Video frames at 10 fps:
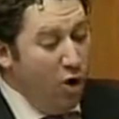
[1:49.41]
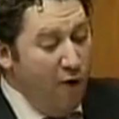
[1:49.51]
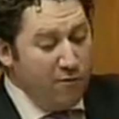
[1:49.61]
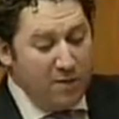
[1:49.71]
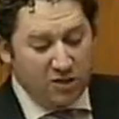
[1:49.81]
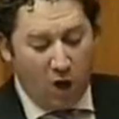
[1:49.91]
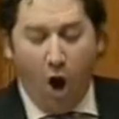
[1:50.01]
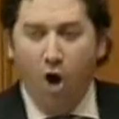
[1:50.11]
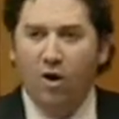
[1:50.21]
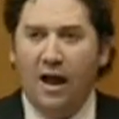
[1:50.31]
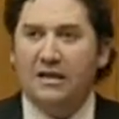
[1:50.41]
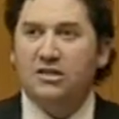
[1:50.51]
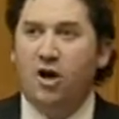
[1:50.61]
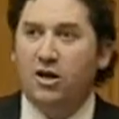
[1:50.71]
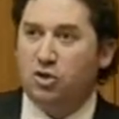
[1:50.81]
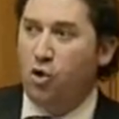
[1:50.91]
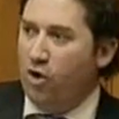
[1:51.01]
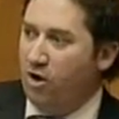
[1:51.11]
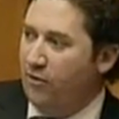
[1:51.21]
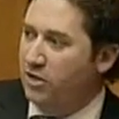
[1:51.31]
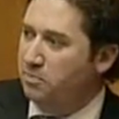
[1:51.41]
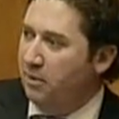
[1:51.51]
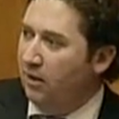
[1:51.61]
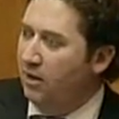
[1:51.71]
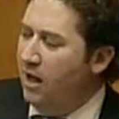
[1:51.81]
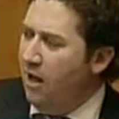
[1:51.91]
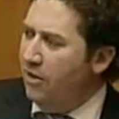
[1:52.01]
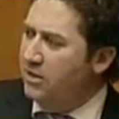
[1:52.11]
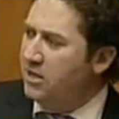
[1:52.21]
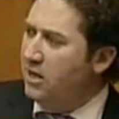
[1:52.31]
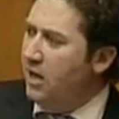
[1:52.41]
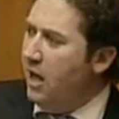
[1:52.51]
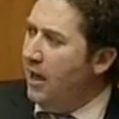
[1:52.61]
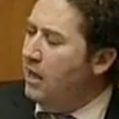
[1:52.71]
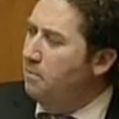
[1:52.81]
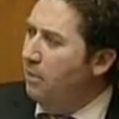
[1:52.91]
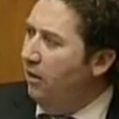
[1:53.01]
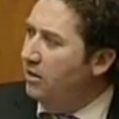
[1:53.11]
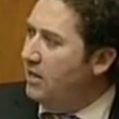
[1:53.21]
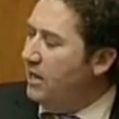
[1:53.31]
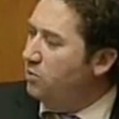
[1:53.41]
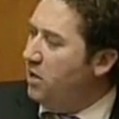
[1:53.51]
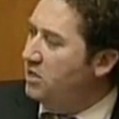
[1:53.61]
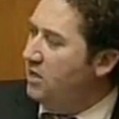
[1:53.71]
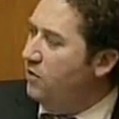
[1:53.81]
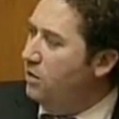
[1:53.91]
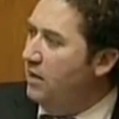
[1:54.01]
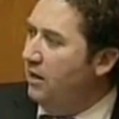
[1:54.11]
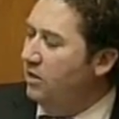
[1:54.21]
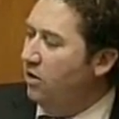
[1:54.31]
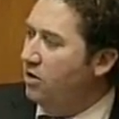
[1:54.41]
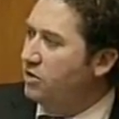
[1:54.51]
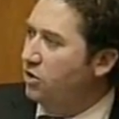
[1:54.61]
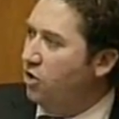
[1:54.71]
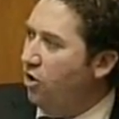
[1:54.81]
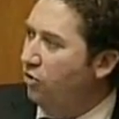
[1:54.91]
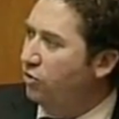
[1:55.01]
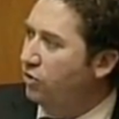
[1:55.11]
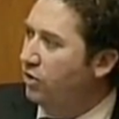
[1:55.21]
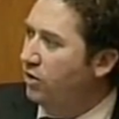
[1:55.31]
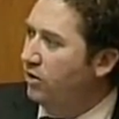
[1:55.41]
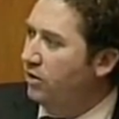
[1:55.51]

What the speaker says: We heard from Mr Ho last night talking on this bill that said any bill that takes away $70 million in costs,